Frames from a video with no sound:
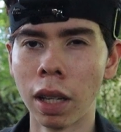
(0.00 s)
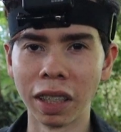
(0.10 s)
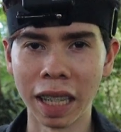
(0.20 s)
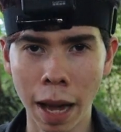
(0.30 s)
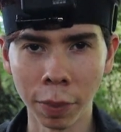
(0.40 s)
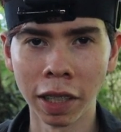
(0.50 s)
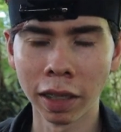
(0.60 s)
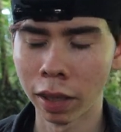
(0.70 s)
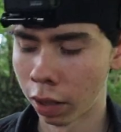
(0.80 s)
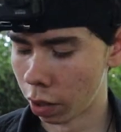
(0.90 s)
the
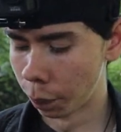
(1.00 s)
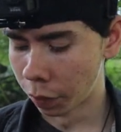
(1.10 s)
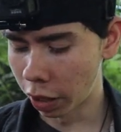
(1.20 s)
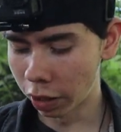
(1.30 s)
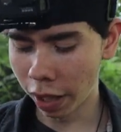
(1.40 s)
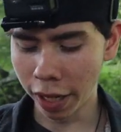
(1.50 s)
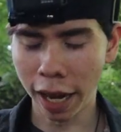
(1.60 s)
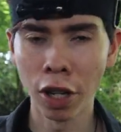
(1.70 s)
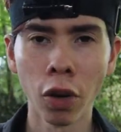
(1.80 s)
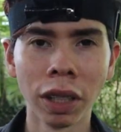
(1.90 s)
snappiness. Cause like
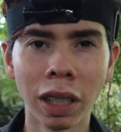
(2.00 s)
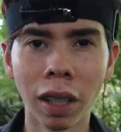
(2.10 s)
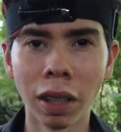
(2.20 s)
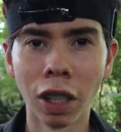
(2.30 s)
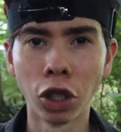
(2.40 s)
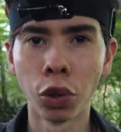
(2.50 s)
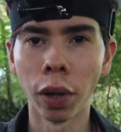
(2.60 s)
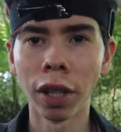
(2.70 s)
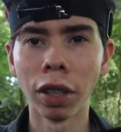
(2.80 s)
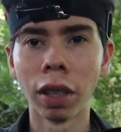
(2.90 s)
I noticed the, the
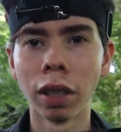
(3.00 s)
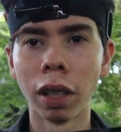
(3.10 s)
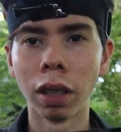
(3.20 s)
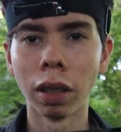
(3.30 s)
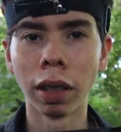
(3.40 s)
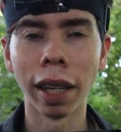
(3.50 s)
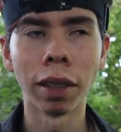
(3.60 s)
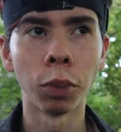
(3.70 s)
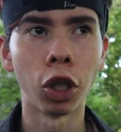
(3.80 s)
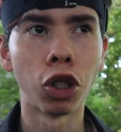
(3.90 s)
trigger,
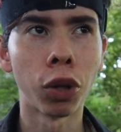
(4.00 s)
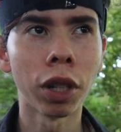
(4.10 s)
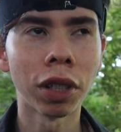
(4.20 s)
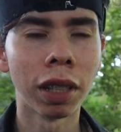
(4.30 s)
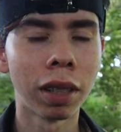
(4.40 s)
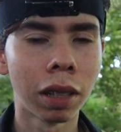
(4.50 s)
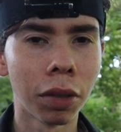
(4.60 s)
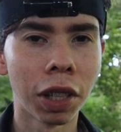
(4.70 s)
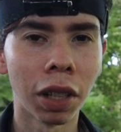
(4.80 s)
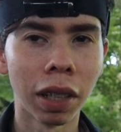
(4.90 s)
like the trigger
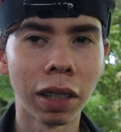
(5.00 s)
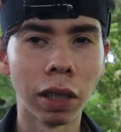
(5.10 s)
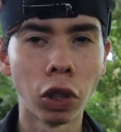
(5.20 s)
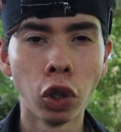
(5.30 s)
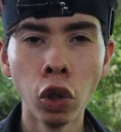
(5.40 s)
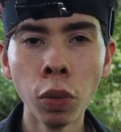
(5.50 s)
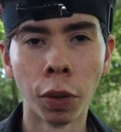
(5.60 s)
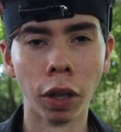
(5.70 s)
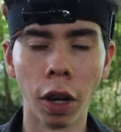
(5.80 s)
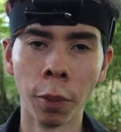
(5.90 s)
sensitivity on this is
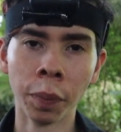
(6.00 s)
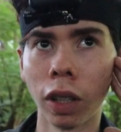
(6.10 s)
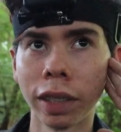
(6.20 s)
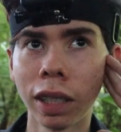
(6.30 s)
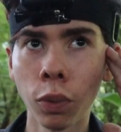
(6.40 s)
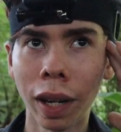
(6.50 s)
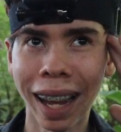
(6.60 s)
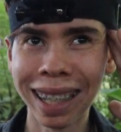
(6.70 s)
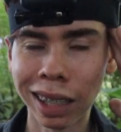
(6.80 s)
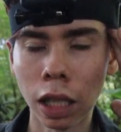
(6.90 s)
super low. So let's see what
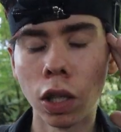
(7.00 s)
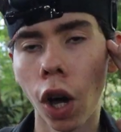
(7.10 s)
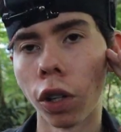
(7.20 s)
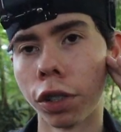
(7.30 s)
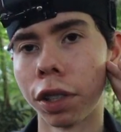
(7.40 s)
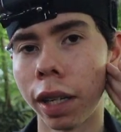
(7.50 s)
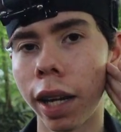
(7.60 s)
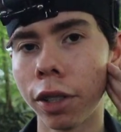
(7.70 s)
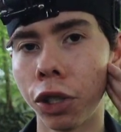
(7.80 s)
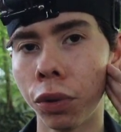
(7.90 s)
$18 can
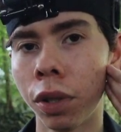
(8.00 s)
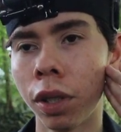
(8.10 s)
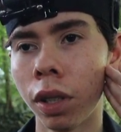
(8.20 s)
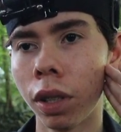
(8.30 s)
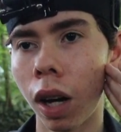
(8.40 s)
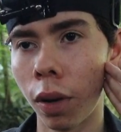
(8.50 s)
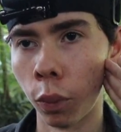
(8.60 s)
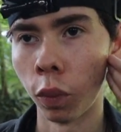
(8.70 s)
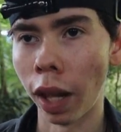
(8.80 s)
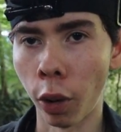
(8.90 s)
get you. Uh,
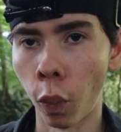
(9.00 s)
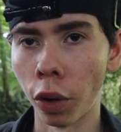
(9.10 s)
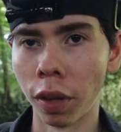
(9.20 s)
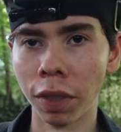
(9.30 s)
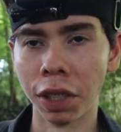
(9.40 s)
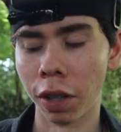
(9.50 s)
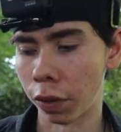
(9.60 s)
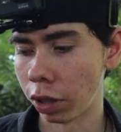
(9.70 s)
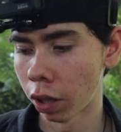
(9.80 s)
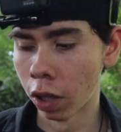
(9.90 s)
like worth of a
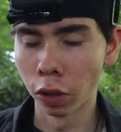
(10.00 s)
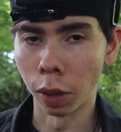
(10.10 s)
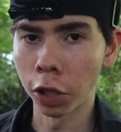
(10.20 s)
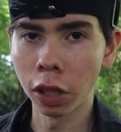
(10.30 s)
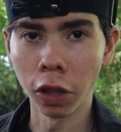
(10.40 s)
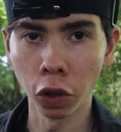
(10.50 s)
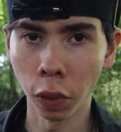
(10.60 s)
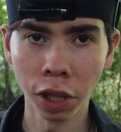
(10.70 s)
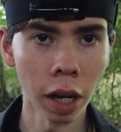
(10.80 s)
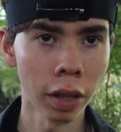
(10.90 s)
difference. So I'm just gonna
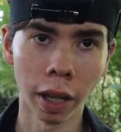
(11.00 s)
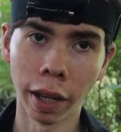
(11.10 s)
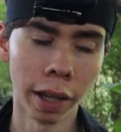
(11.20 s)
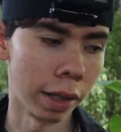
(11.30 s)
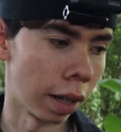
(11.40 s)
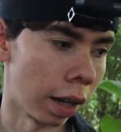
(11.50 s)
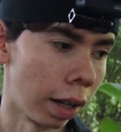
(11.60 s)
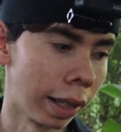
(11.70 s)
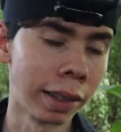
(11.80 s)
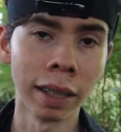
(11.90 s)
switch out and
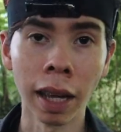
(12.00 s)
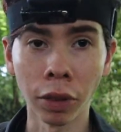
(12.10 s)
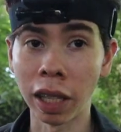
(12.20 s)
uh, let's see how